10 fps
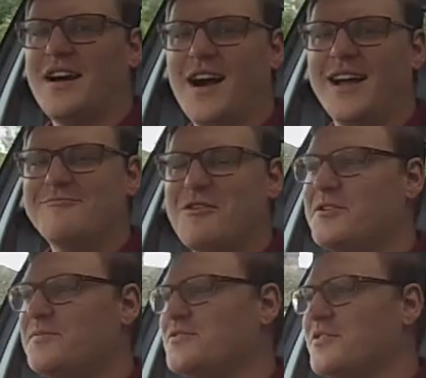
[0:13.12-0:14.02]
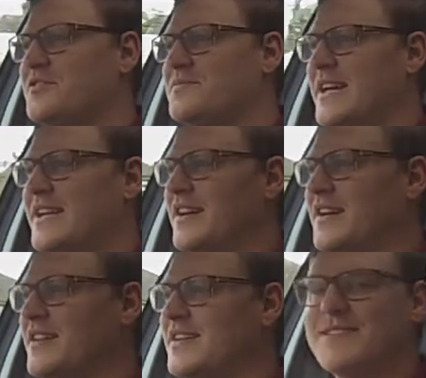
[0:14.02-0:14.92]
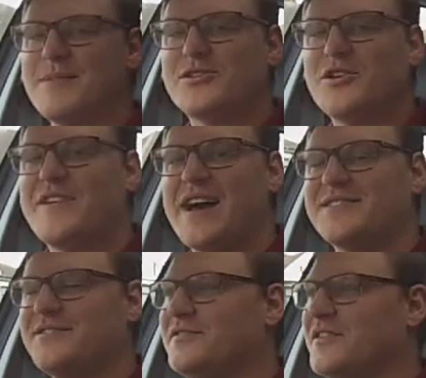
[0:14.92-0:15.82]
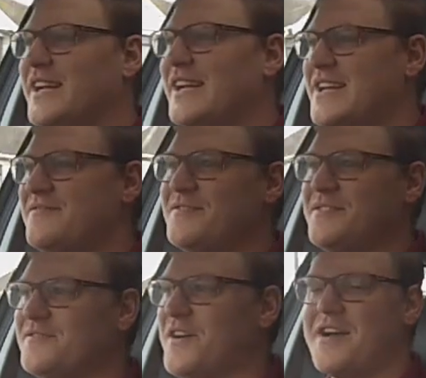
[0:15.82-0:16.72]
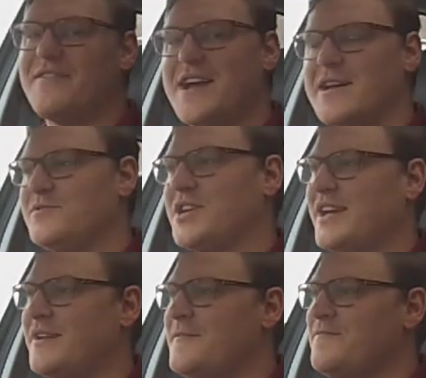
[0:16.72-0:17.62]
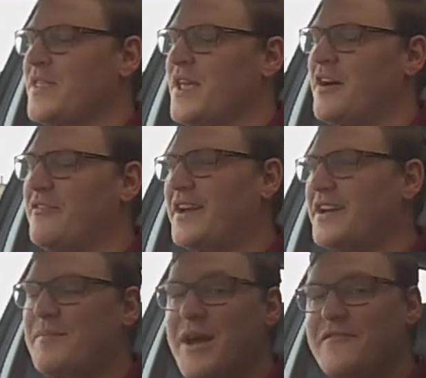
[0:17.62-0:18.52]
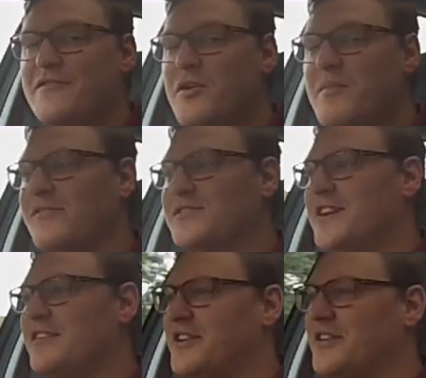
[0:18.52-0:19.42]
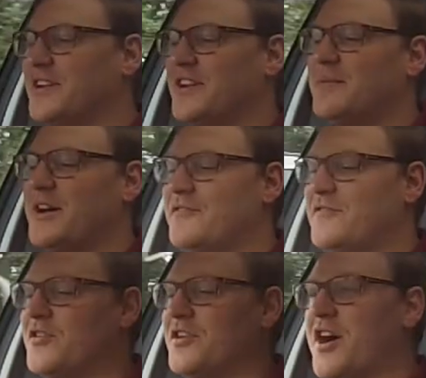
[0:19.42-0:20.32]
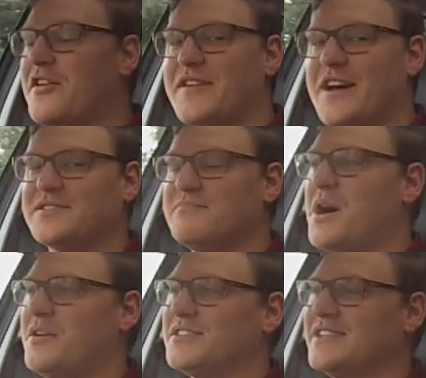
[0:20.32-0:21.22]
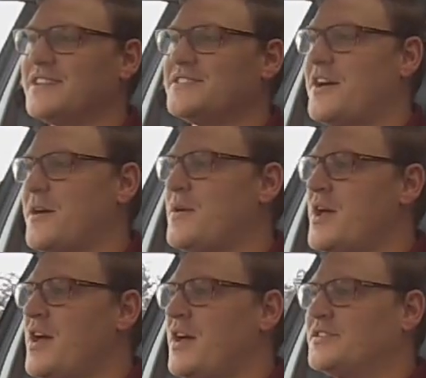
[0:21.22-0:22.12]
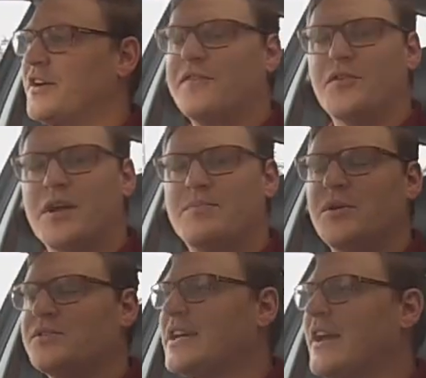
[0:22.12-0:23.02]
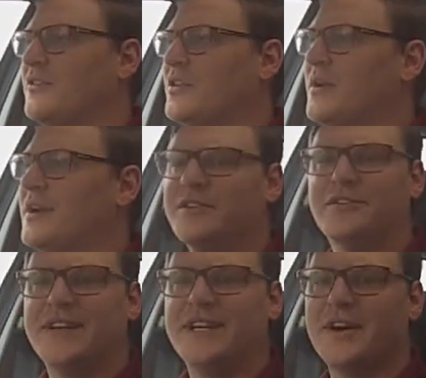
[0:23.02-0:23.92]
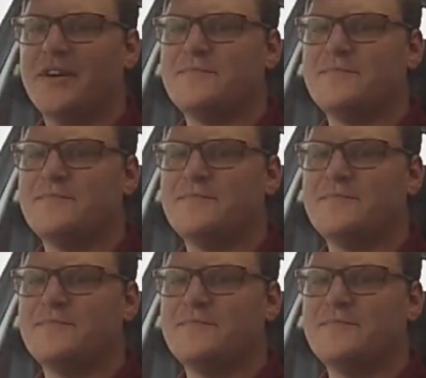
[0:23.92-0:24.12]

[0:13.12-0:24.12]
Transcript: Hi and welcome to Scrooge Media. This is my 2003 E55 AMG. I've had it about 4 months now and I've done about 4,500 miles in that time. So I thought I'd put together a quick little video.